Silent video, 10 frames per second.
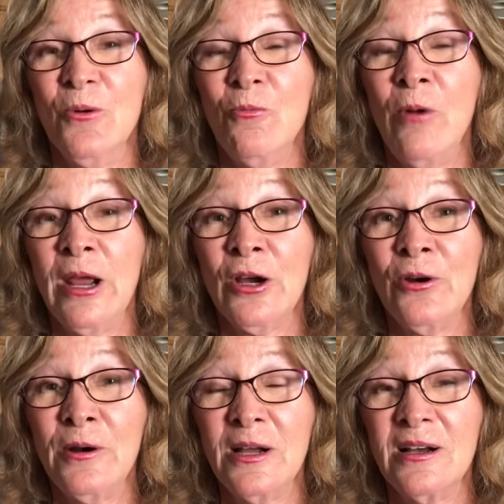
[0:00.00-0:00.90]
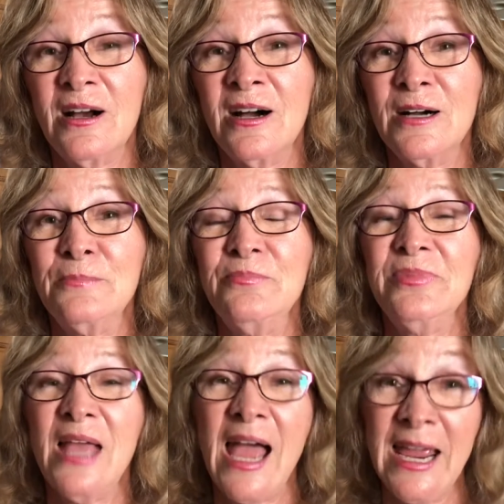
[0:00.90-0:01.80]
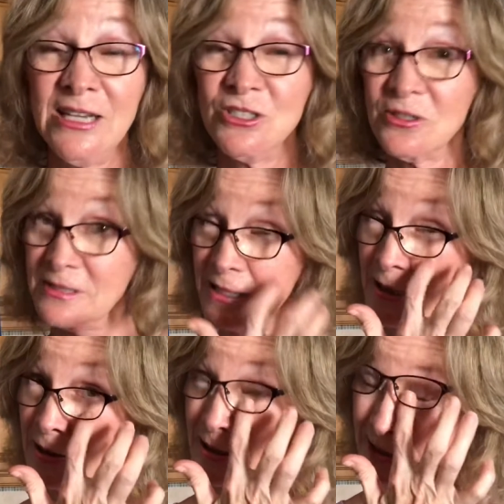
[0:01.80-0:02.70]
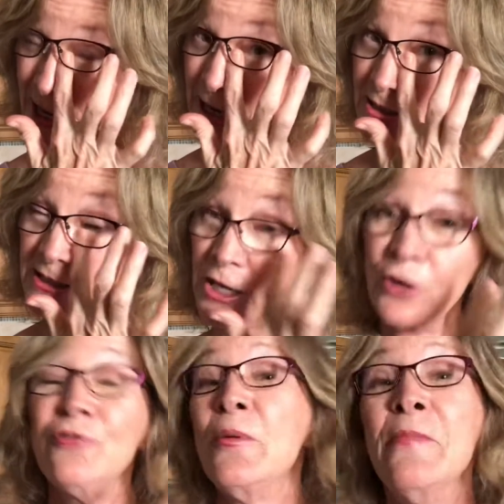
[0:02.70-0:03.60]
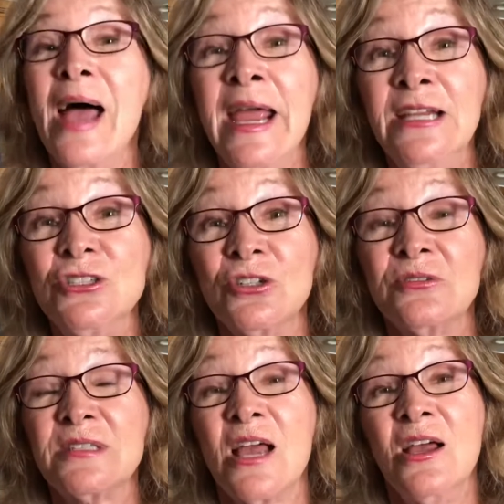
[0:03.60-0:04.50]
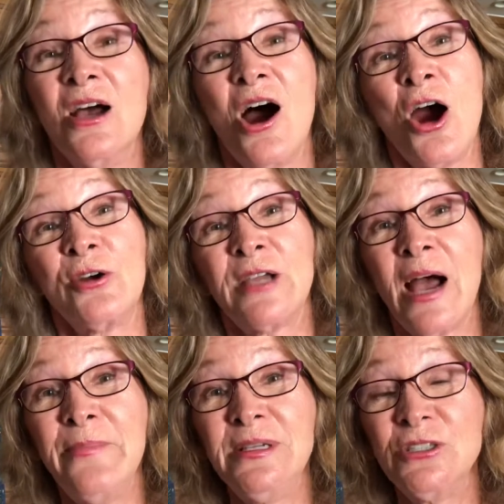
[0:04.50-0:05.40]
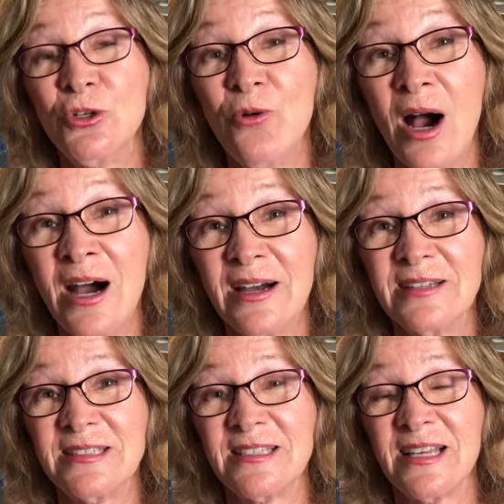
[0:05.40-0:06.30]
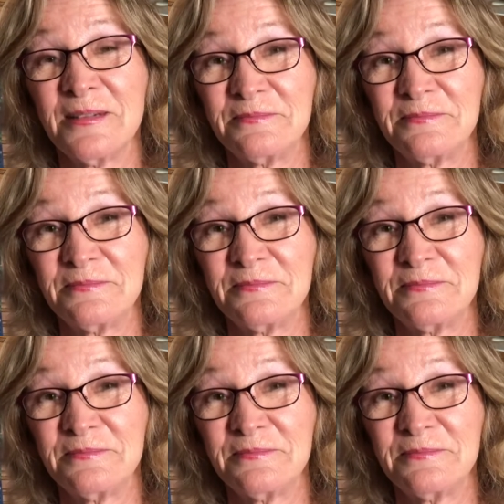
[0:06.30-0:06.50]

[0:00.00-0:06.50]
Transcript: where um, angels, and in this case, seraphim angels, are coming to us